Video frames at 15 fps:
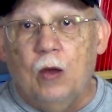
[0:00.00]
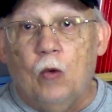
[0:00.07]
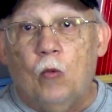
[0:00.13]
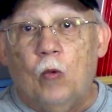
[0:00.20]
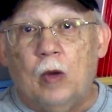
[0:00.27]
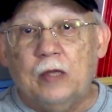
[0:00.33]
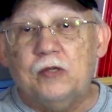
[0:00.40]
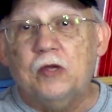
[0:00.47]

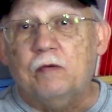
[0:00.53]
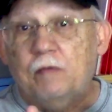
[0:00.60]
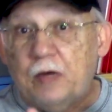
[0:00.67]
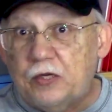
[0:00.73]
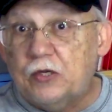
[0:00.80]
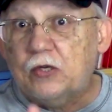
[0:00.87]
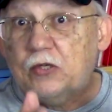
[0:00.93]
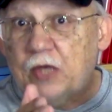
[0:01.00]
Once it
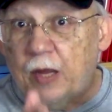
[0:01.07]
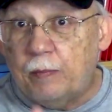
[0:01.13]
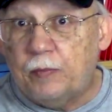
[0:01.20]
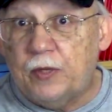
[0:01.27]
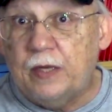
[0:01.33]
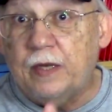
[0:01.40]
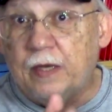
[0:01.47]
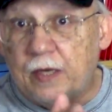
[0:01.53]
reaches
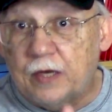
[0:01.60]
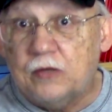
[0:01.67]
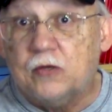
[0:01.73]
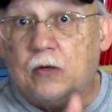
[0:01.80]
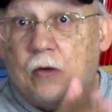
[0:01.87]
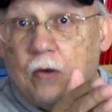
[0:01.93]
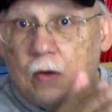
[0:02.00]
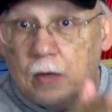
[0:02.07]
empty, it is
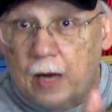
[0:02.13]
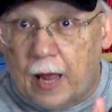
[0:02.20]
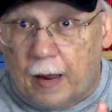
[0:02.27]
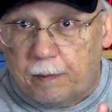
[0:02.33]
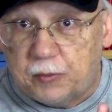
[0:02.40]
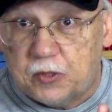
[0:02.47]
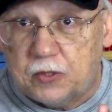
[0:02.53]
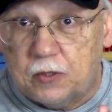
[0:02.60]

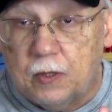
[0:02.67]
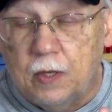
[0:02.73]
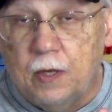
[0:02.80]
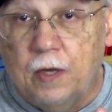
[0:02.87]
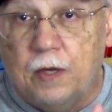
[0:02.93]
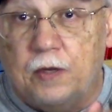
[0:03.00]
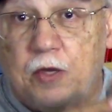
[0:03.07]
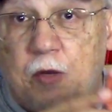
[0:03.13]
collapsed.
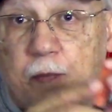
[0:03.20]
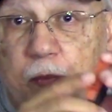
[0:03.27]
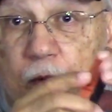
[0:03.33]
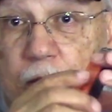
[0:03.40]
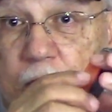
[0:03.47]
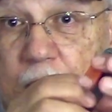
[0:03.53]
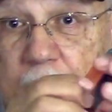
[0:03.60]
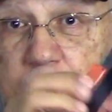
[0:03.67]
You
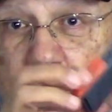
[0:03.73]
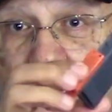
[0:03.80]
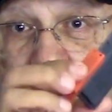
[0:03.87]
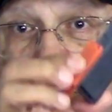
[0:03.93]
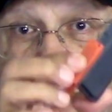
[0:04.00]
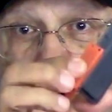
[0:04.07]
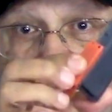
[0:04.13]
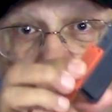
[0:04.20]
put this
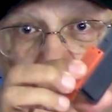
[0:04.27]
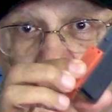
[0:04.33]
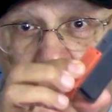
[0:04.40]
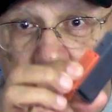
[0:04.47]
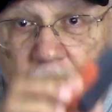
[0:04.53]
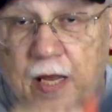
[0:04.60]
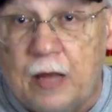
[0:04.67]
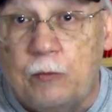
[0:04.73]
back on,
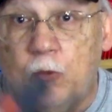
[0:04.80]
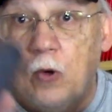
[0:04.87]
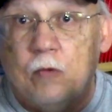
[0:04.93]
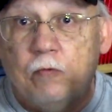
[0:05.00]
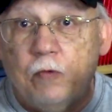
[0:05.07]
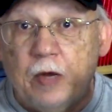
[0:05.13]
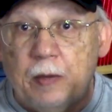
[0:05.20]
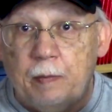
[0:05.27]
it will
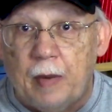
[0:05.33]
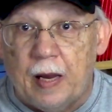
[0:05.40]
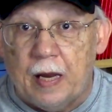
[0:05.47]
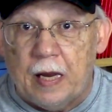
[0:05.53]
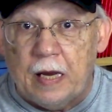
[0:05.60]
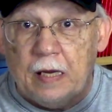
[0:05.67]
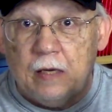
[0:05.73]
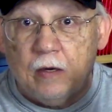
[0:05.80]

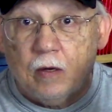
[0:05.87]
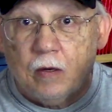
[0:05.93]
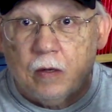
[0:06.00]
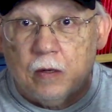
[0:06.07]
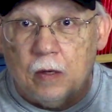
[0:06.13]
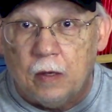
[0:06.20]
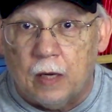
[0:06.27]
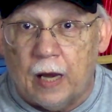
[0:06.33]
remain
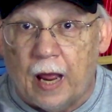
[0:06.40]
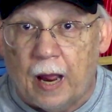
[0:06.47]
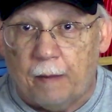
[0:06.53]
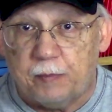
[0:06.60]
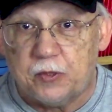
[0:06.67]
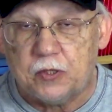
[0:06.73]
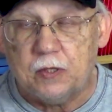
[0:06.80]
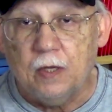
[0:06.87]

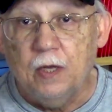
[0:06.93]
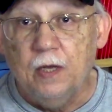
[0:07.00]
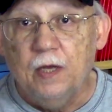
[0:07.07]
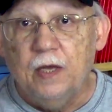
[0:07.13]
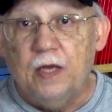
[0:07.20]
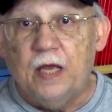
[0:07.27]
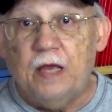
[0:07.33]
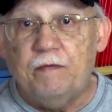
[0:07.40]
collapsed.
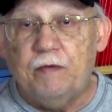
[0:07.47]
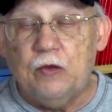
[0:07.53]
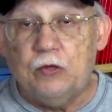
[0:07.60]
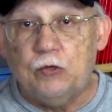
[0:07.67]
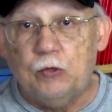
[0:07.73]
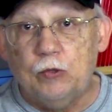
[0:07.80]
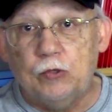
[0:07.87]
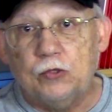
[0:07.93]
If you
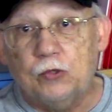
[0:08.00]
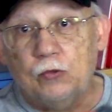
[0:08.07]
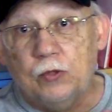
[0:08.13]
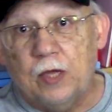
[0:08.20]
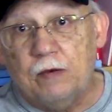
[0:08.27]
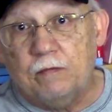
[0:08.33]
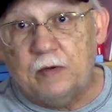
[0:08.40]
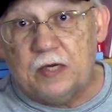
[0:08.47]
choose to
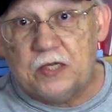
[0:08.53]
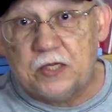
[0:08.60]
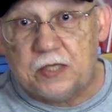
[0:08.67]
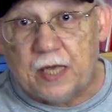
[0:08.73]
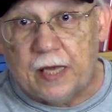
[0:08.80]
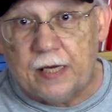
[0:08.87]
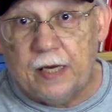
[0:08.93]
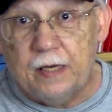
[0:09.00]
then
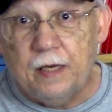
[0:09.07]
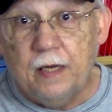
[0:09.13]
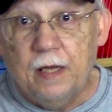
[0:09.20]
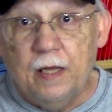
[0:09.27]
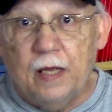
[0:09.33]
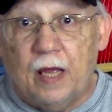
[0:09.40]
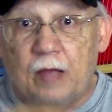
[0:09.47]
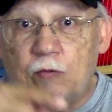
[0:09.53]
reset it
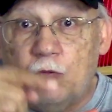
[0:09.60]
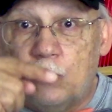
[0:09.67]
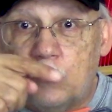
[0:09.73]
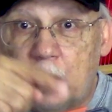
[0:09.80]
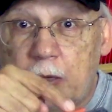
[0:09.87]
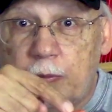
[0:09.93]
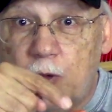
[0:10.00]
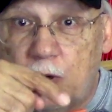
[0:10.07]
and
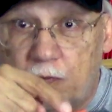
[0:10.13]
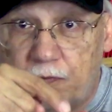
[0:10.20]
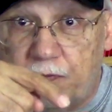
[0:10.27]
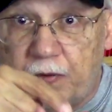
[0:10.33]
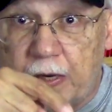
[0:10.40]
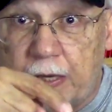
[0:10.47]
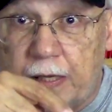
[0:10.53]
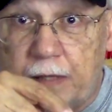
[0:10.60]
dribble
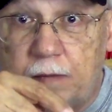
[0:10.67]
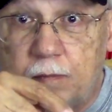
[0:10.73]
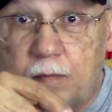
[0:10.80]
fill it,